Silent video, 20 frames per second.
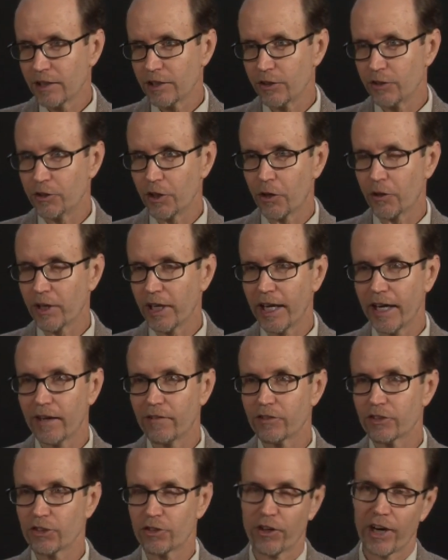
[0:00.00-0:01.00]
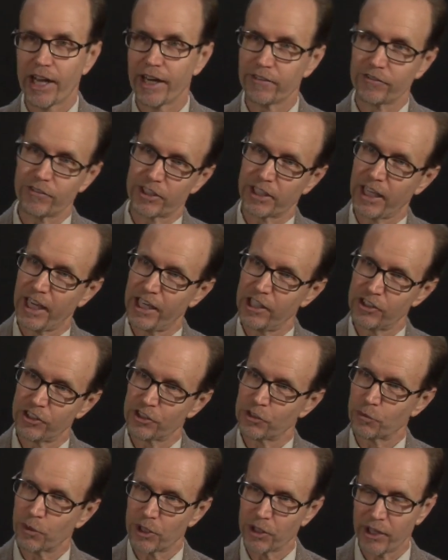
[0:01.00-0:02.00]
You don't have
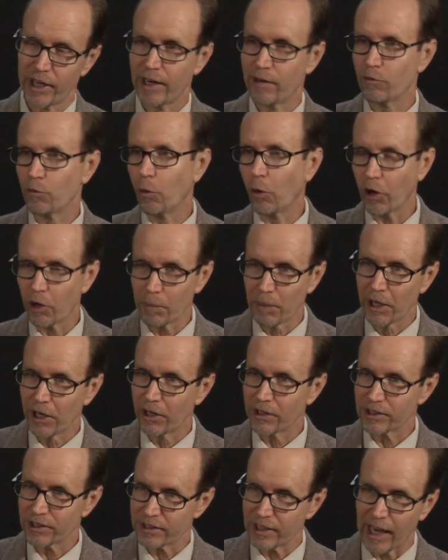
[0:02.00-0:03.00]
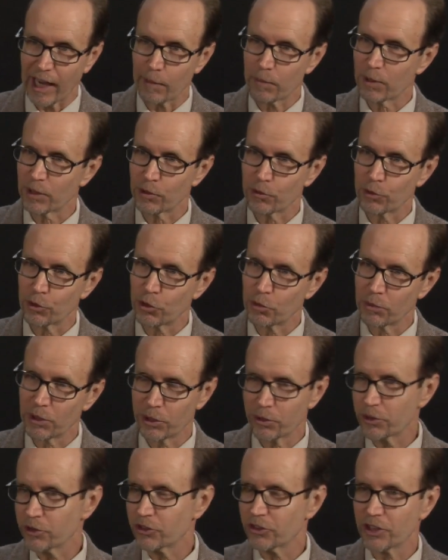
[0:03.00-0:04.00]
stratification where you have warm air at the top of the room
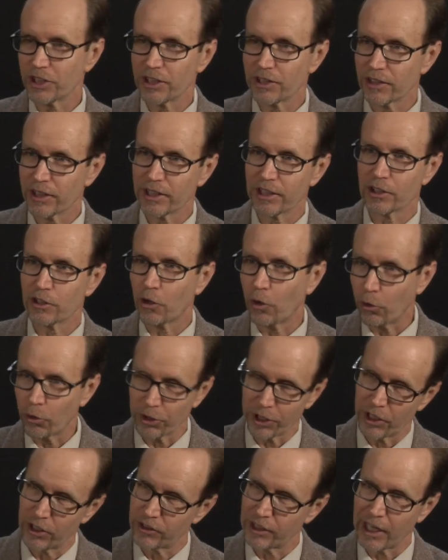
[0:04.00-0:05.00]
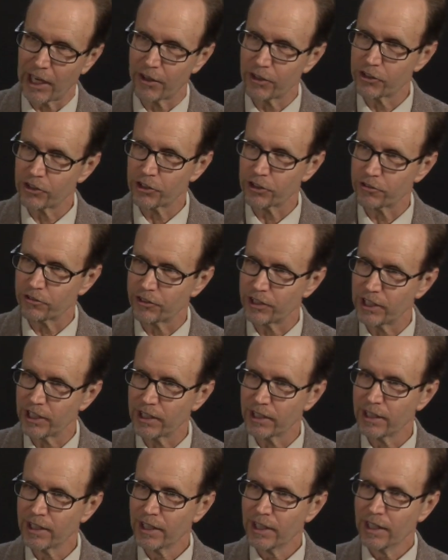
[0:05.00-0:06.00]
near the ceiling and cold air down at your
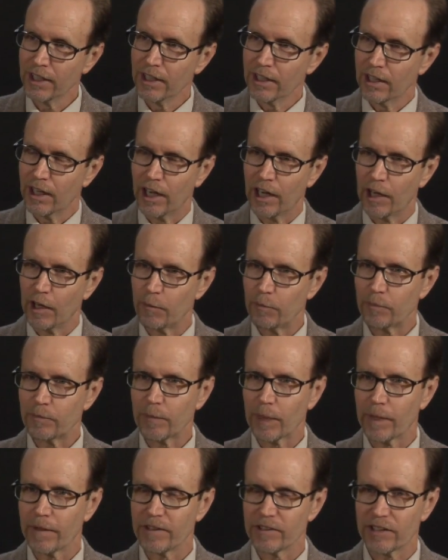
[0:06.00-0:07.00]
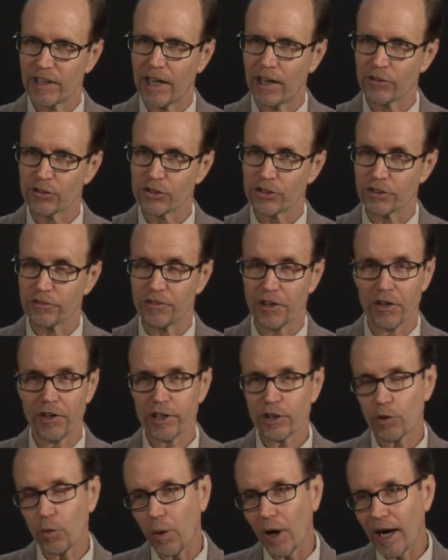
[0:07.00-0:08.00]
feet. Um, these houses are
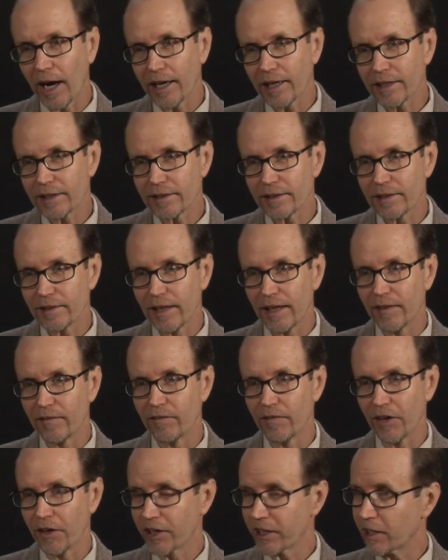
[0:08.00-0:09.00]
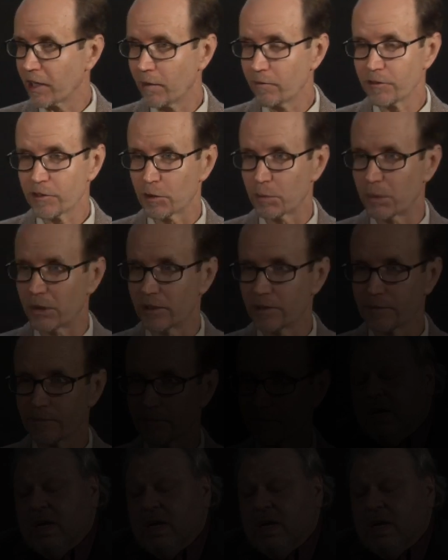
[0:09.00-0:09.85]
very quiet and very comfortable.